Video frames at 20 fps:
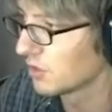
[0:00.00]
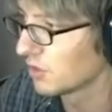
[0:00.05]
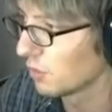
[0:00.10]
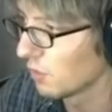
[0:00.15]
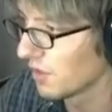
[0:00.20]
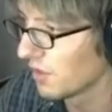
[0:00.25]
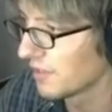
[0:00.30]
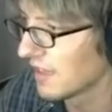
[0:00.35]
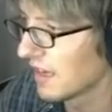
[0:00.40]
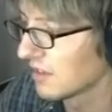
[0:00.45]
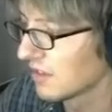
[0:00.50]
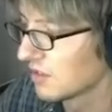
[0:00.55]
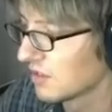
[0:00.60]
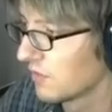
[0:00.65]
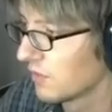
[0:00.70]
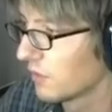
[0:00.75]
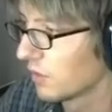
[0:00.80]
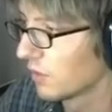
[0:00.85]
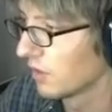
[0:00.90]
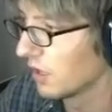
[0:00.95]
to
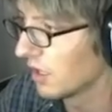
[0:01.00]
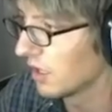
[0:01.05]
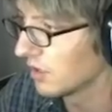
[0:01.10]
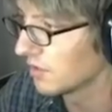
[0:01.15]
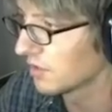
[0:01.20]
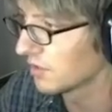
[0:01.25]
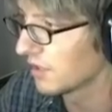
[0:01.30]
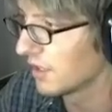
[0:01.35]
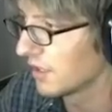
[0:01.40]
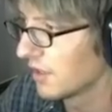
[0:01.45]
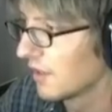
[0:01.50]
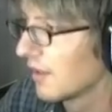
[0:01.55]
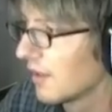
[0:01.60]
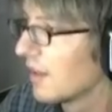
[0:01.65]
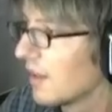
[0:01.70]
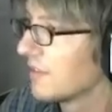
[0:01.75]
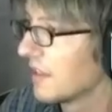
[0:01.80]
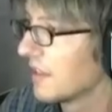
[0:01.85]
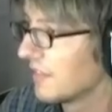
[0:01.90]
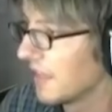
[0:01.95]
$1,400,
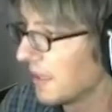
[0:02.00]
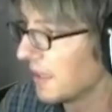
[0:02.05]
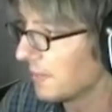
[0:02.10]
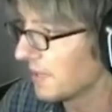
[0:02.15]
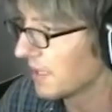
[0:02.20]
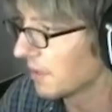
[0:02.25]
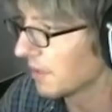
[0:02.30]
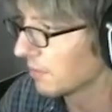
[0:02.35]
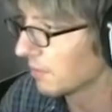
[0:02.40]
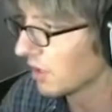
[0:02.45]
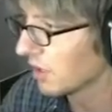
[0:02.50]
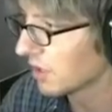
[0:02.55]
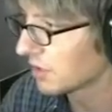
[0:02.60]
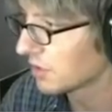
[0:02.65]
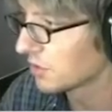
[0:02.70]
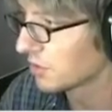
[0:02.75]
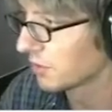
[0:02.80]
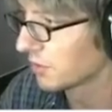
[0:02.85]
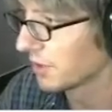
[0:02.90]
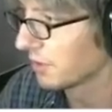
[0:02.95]
then they become
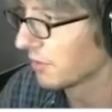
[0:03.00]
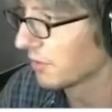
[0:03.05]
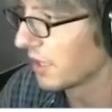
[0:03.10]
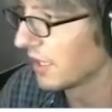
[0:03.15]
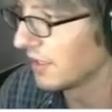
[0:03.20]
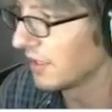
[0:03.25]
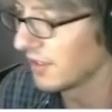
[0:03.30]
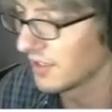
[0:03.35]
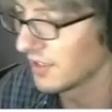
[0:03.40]
luxury, right? It